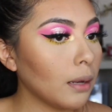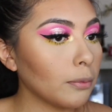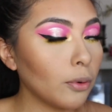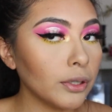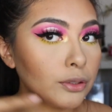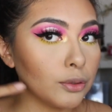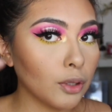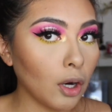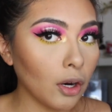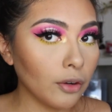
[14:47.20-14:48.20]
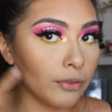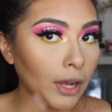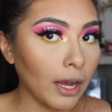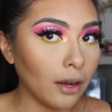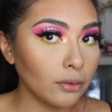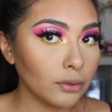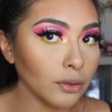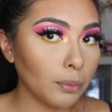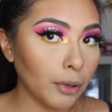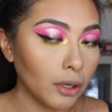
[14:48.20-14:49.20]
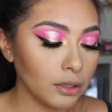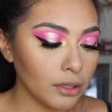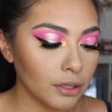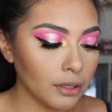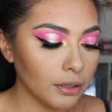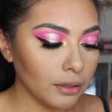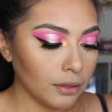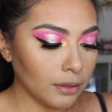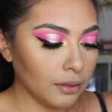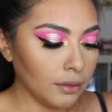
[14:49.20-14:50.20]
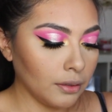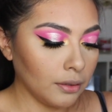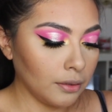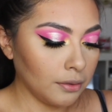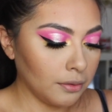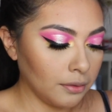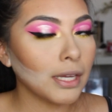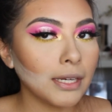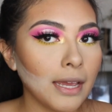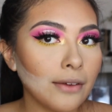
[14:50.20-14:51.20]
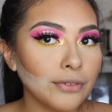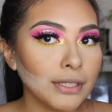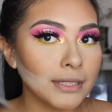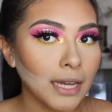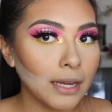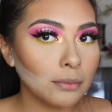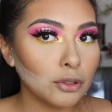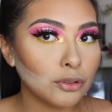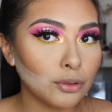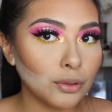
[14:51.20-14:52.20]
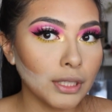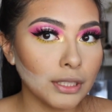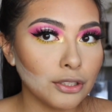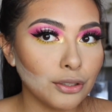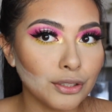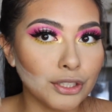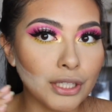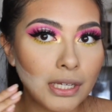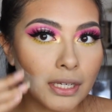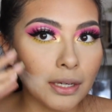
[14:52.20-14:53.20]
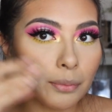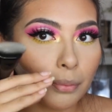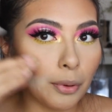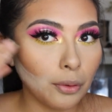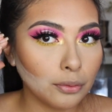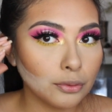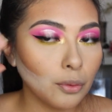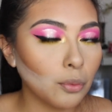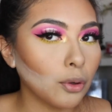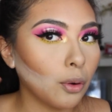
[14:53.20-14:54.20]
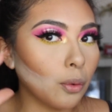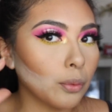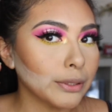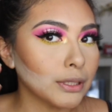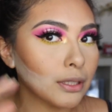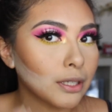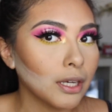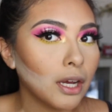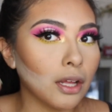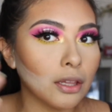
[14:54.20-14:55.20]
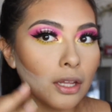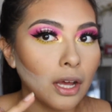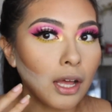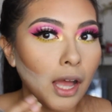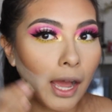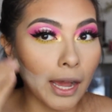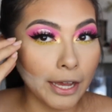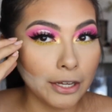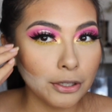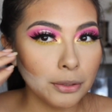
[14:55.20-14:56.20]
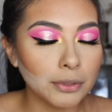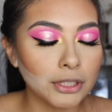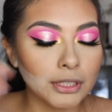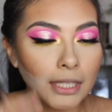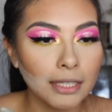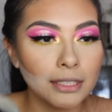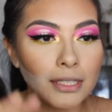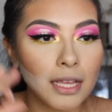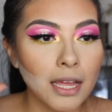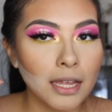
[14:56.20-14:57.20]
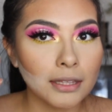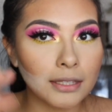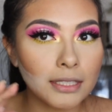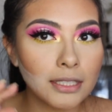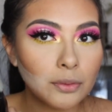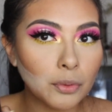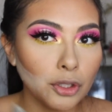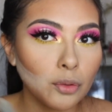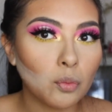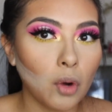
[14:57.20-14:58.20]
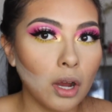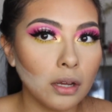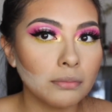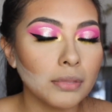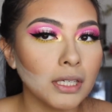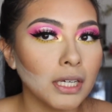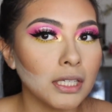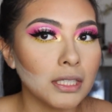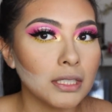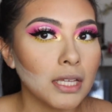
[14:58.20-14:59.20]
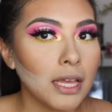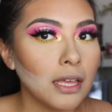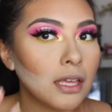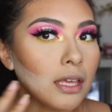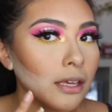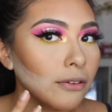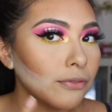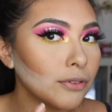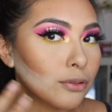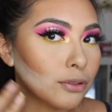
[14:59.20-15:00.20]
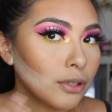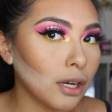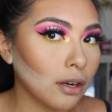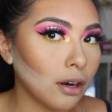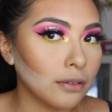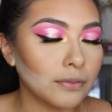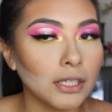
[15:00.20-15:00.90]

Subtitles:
I'm going to carve out the bronzer, and every time you do this your cheekbone will always look a lot higher, which that's this is what you want, because if you do not carve,